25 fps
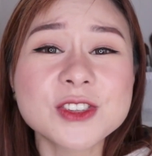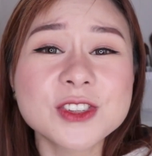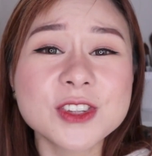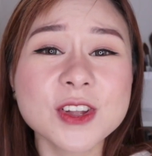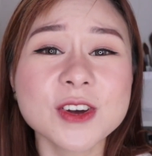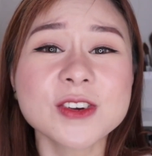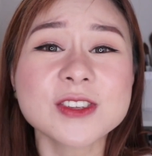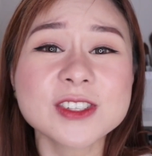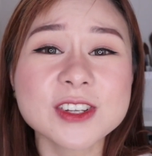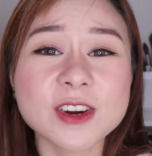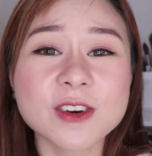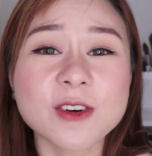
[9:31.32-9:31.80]

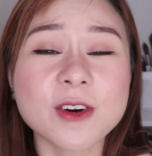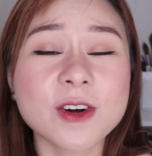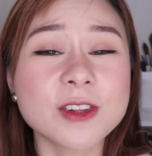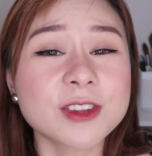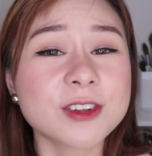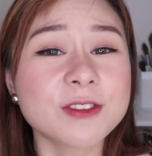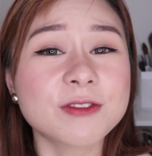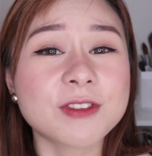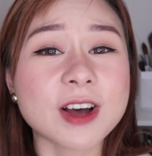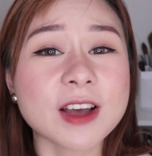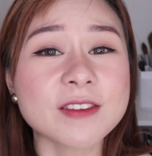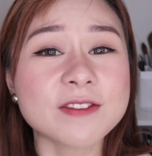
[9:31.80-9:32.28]
those are all
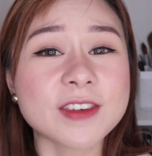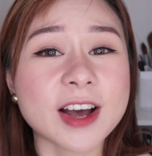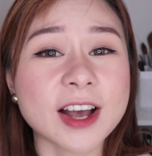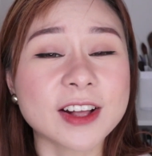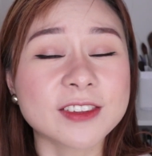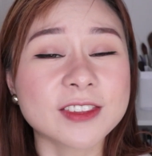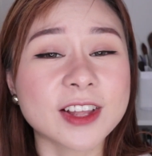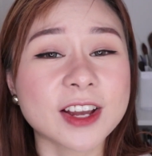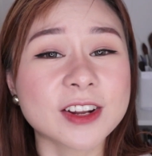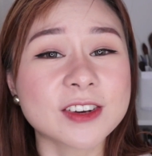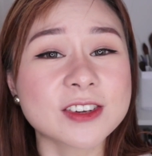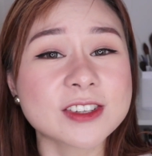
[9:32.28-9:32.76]
the 5
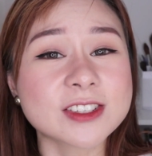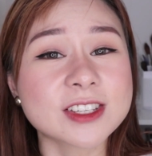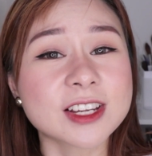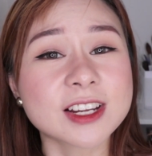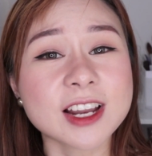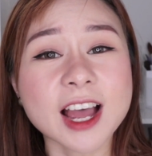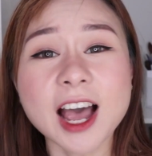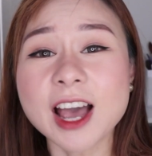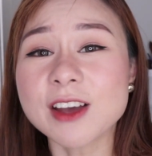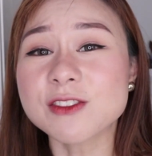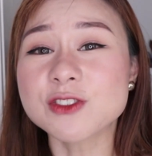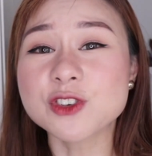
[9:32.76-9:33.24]
eyeliners
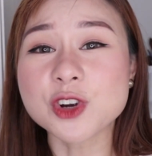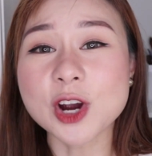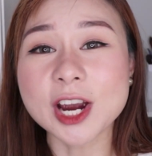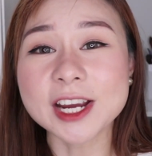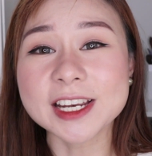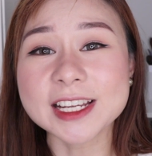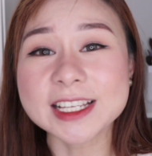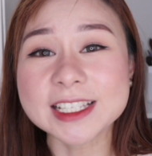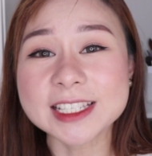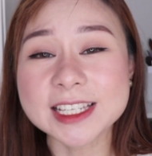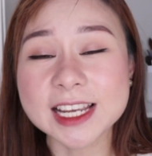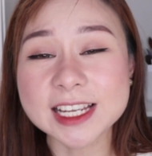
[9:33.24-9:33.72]
that I've
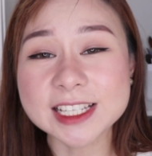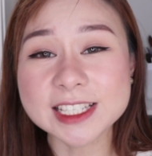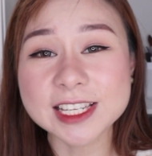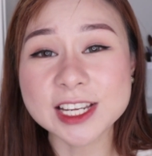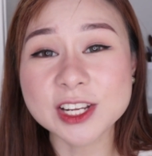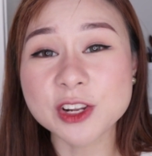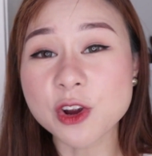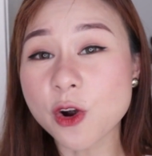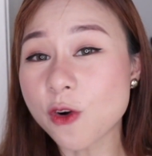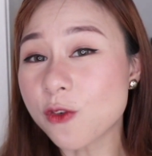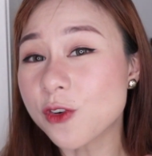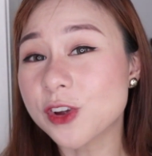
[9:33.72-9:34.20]
tried and
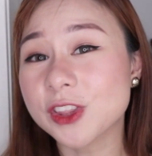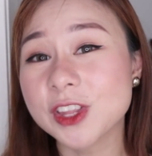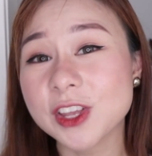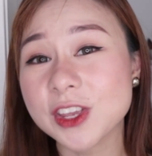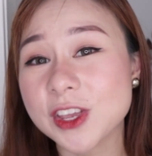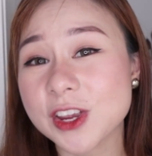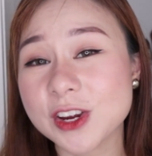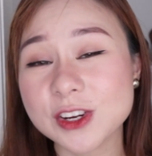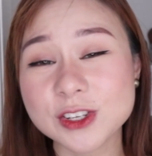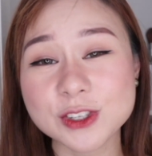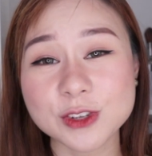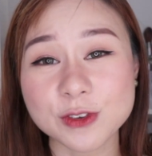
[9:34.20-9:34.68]
tested over the
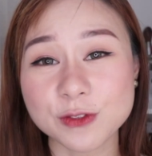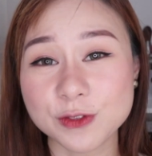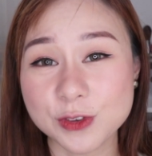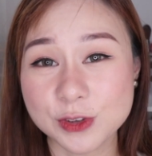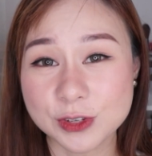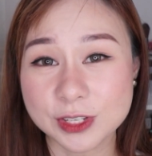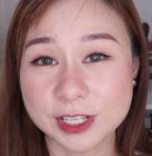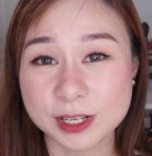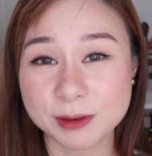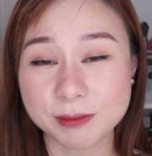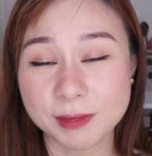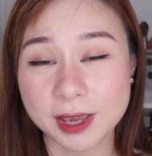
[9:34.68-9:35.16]
years of
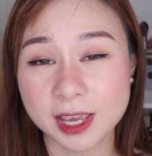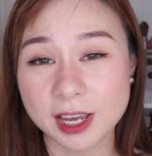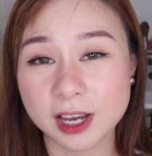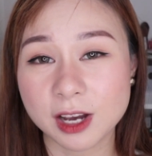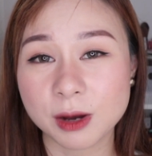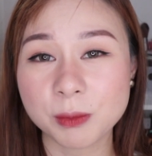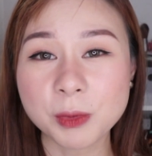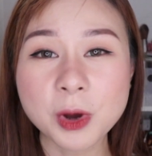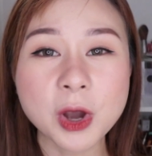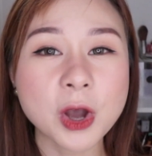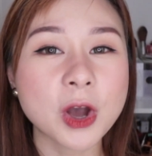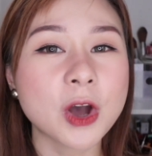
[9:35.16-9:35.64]
using
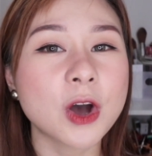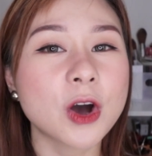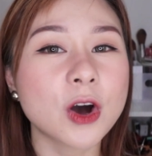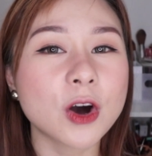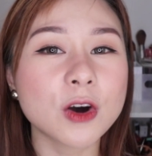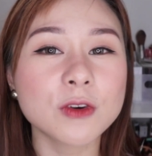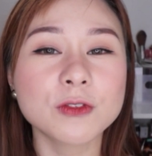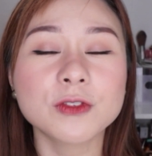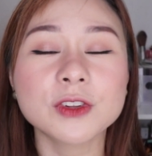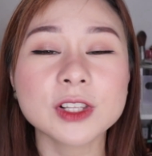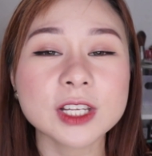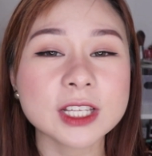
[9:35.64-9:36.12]
makeup.
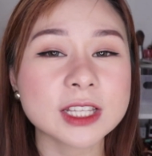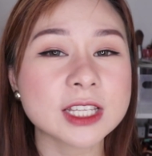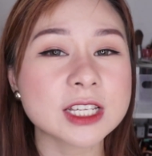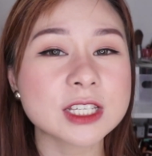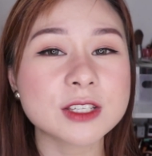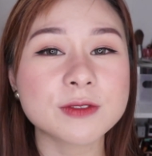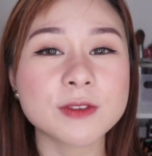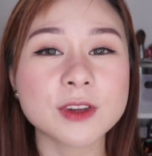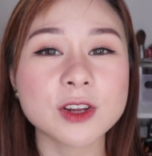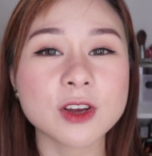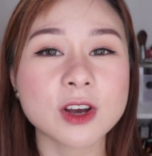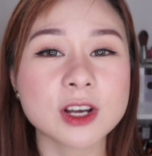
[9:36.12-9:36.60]
Hopefully
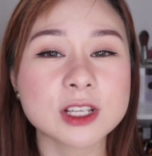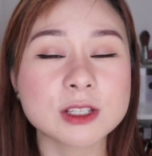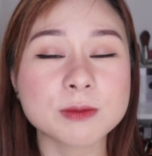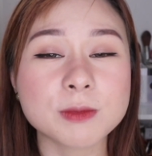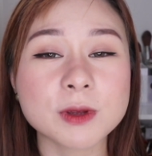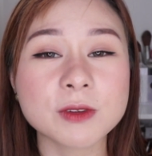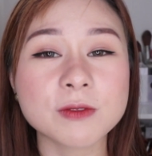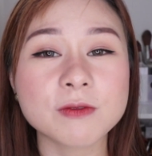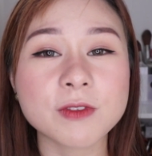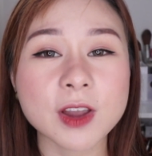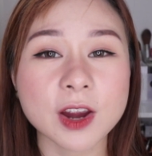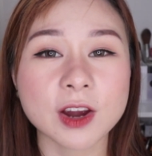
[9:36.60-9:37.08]
this video has
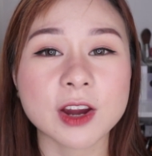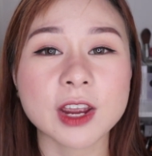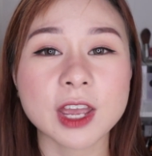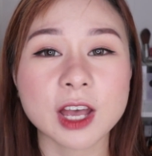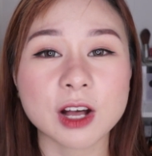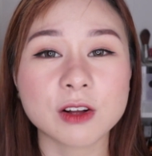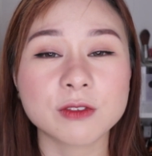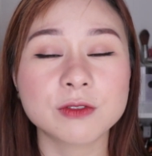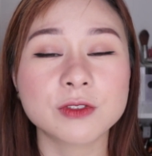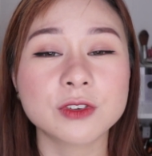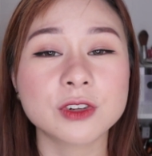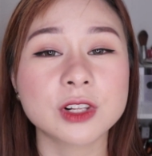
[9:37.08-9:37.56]
been very
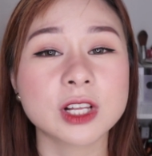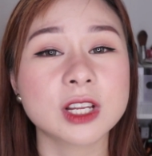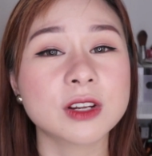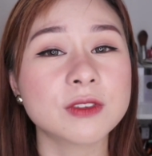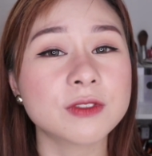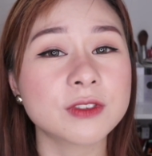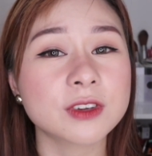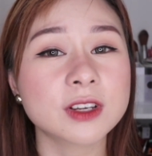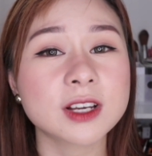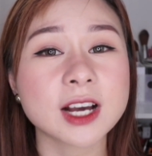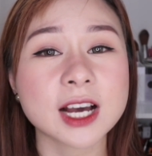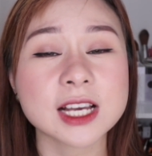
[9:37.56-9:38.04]
helpful,
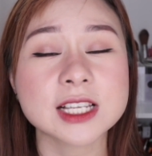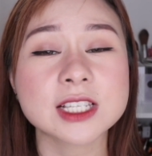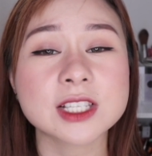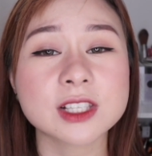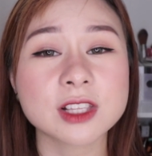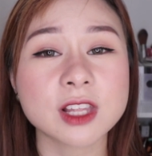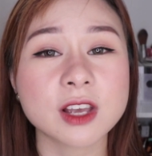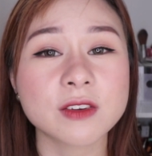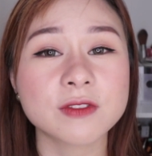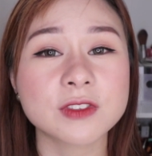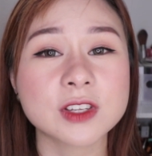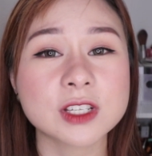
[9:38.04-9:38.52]
and if you guys
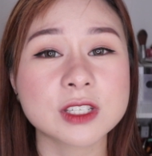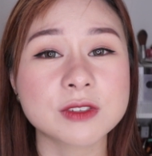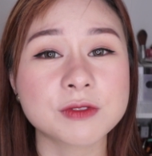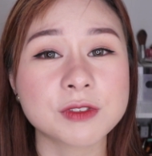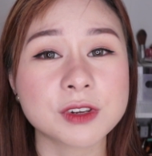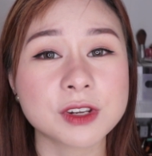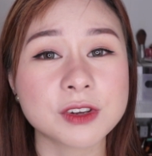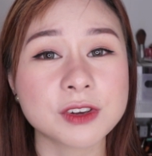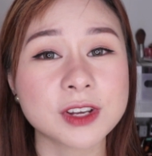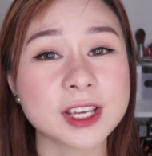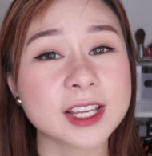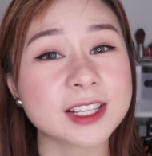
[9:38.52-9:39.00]
love this
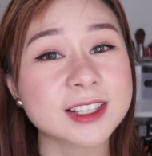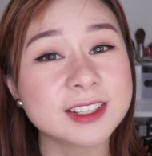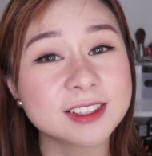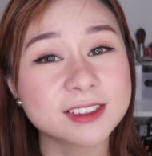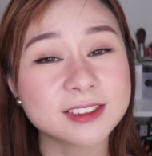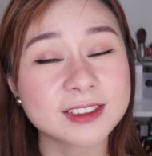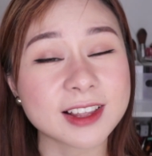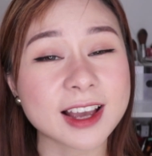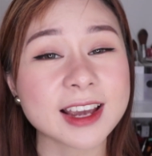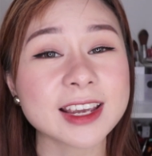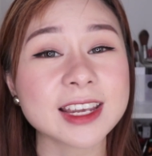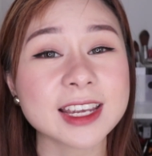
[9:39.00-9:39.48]
video, hit the
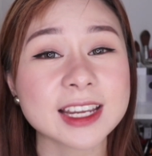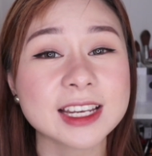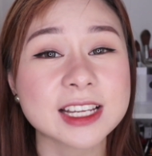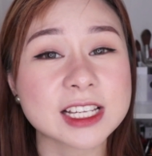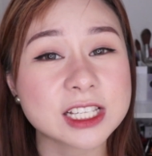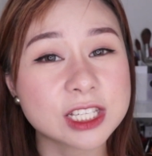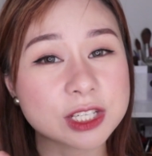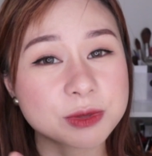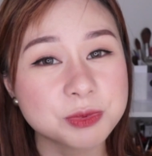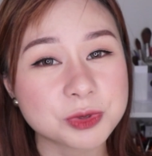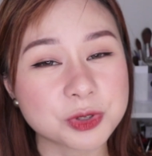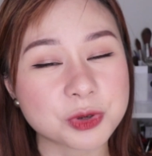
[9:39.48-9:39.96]
like and
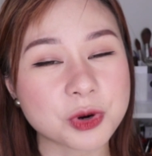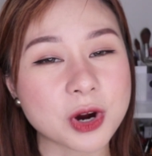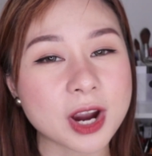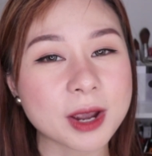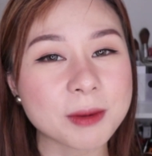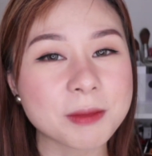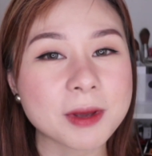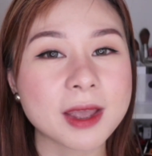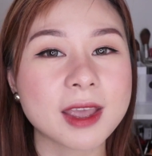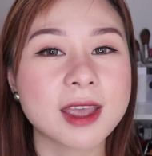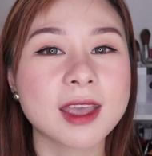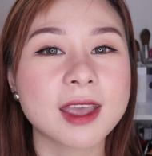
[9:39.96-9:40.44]
hit subscribe.